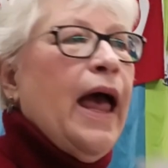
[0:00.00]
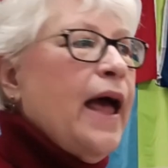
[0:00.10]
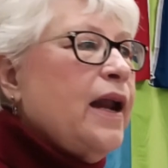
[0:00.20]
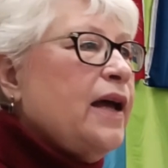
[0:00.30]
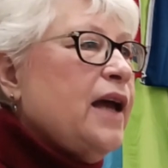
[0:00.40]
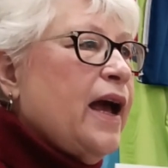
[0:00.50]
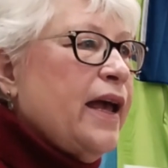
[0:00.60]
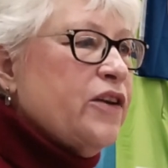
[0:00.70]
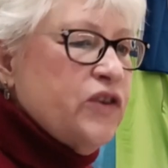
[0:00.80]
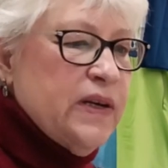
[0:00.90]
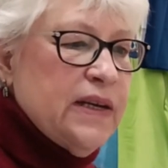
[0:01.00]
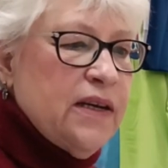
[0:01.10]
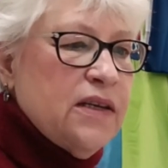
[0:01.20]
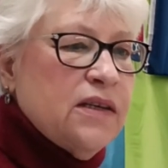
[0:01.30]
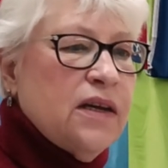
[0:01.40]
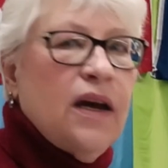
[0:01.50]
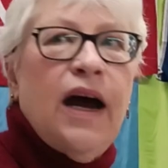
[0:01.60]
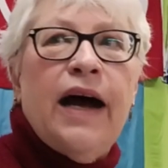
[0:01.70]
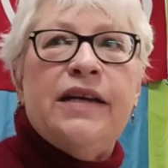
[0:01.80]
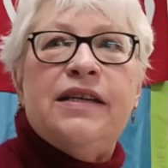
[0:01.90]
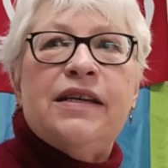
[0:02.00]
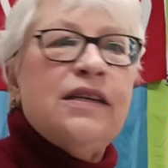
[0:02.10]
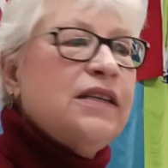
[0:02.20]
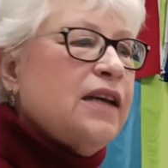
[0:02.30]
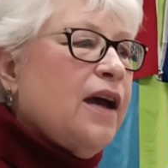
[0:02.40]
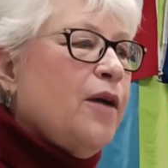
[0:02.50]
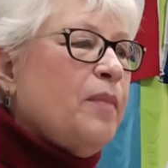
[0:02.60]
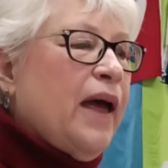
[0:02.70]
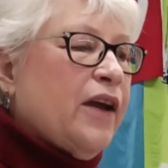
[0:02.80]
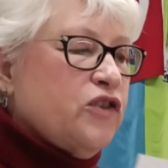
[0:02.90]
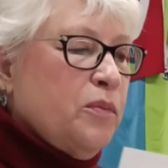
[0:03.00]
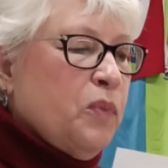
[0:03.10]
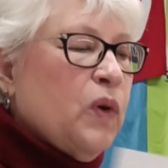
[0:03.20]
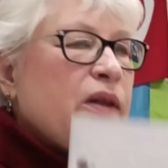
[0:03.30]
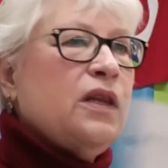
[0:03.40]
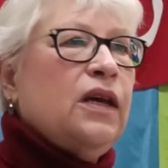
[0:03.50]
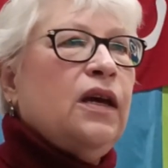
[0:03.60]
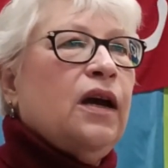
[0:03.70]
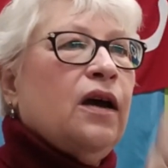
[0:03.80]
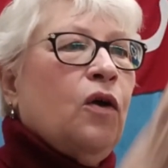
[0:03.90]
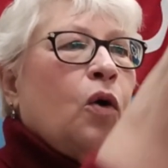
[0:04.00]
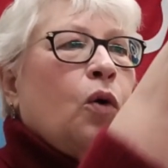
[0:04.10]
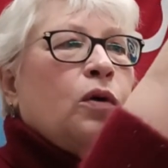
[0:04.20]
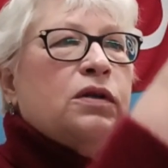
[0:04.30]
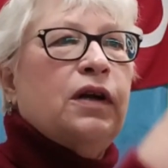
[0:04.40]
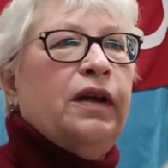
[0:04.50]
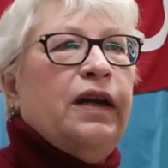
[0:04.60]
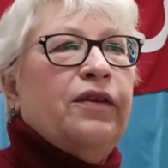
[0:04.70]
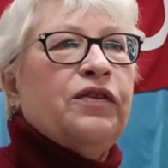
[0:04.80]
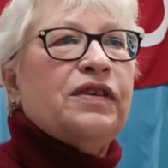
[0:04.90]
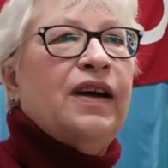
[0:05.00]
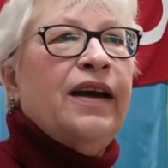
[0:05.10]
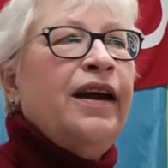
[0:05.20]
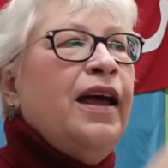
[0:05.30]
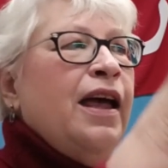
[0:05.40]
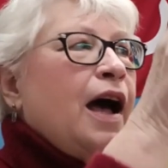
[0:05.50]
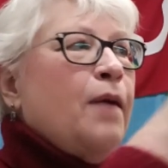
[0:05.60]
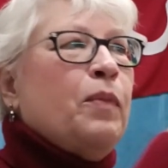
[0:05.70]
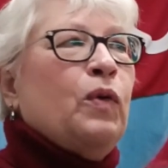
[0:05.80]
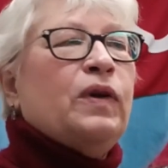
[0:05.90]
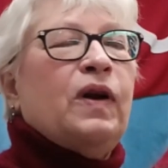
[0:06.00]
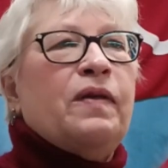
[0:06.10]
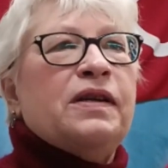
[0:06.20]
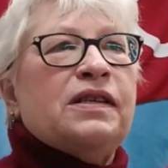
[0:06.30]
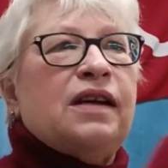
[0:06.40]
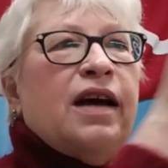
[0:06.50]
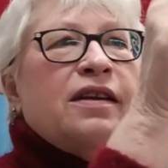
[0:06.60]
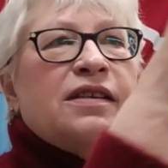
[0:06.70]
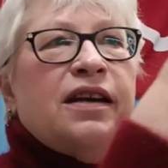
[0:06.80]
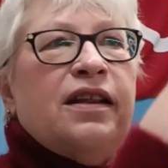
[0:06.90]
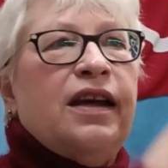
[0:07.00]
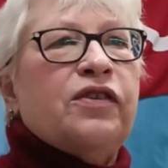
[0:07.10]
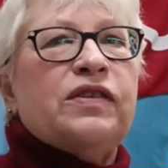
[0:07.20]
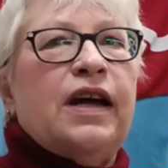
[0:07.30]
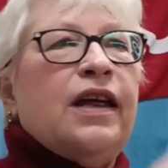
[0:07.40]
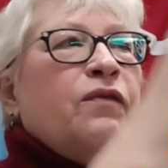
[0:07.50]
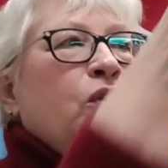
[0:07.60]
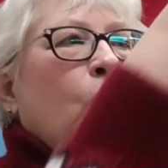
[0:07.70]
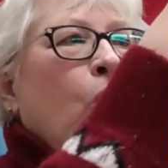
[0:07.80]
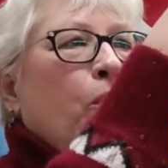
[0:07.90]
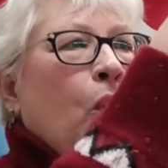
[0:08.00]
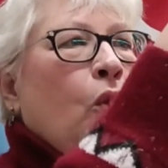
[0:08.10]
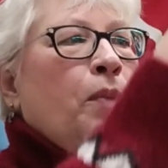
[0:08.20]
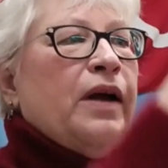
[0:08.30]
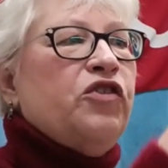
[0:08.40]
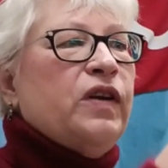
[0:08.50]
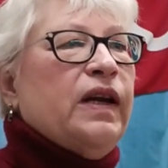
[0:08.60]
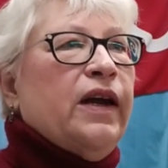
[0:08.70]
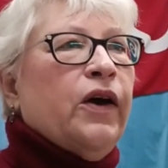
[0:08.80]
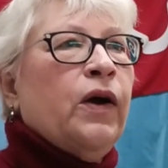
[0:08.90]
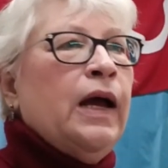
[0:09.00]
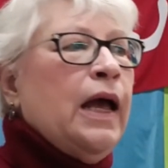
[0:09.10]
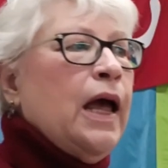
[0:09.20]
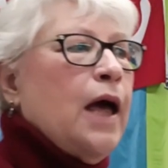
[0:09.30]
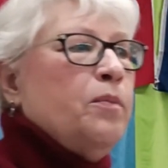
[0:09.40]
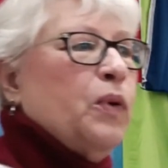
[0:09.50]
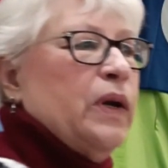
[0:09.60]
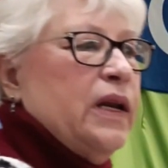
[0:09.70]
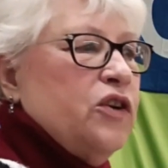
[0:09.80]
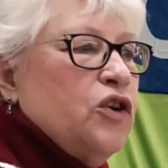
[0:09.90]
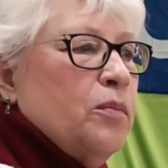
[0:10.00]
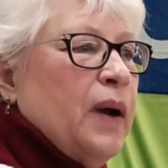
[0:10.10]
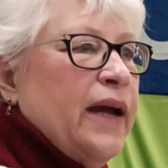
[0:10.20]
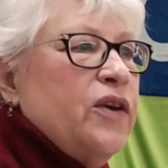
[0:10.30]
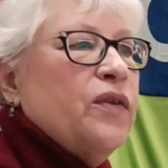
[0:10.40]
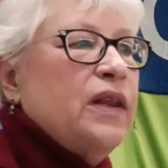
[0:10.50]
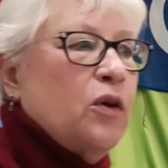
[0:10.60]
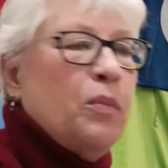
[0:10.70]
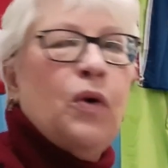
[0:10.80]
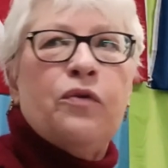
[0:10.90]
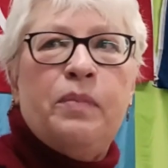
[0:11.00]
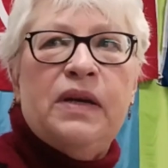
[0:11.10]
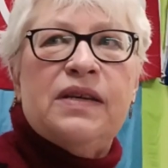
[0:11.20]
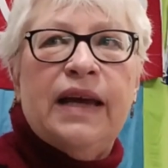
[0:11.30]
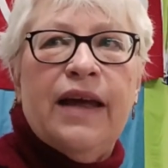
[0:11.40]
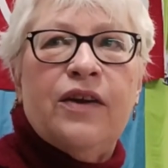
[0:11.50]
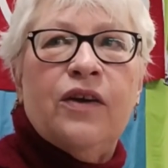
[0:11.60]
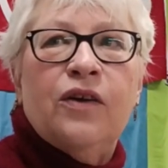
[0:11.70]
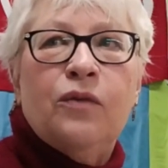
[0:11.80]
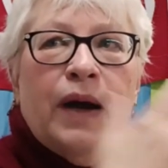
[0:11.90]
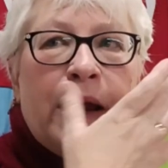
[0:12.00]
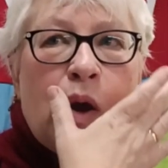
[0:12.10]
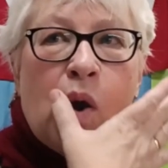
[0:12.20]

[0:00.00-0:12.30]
and I actually didn't actually put the holes on the other side. I pulled it on this side instead of the other side. If you hole punch it here and put it into your binder, then they'll both be together, right?